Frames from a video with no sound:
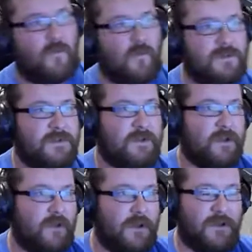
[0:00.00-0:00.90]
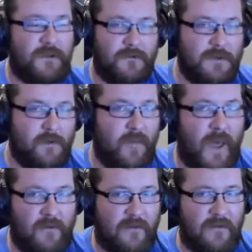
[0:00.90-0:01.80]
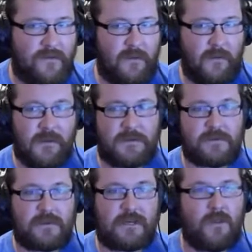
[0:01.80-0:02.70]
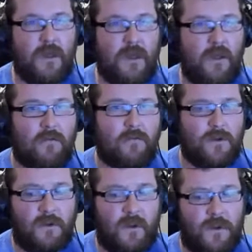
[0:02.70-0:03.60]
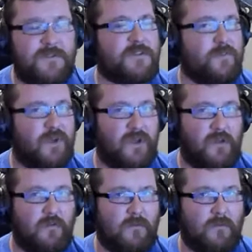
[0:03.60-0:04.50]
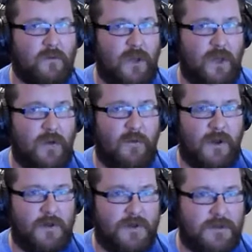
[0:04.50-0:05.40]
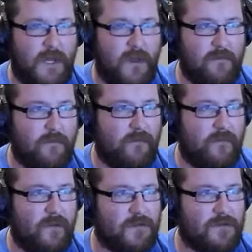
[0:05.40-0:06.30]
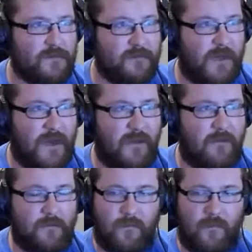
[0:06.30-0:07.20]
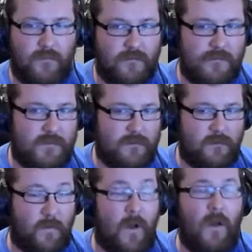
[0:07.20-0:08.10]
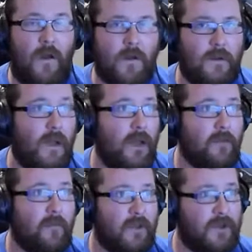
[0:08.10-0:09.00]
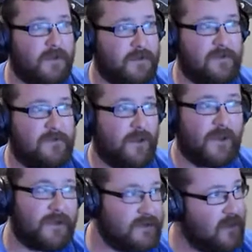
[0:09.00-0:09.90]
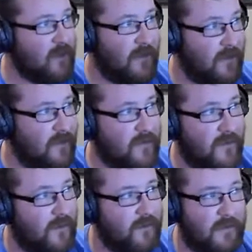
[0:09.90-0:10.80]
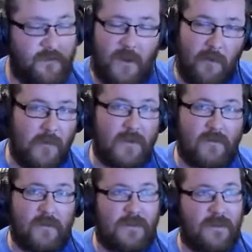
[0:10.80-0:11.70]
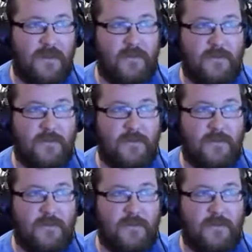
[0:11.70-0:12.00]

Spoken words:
wasn't a huge impact in the film industry would also be incorrect to say, and just flat out wrong, because like I said, all the development that they